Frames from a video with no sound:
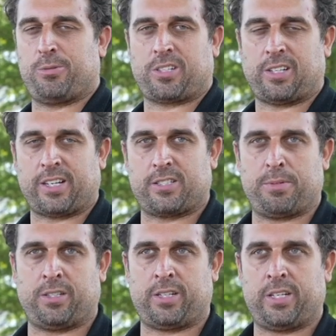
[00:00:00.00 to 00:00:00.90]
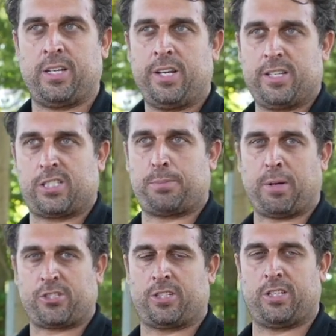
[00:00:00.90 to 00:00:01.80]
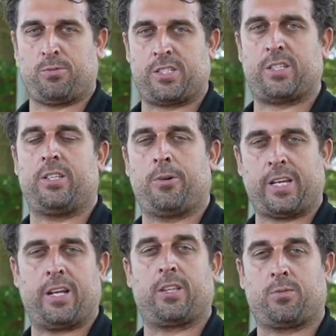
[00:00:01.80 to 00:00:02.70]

with collectability, especially with getting the right number.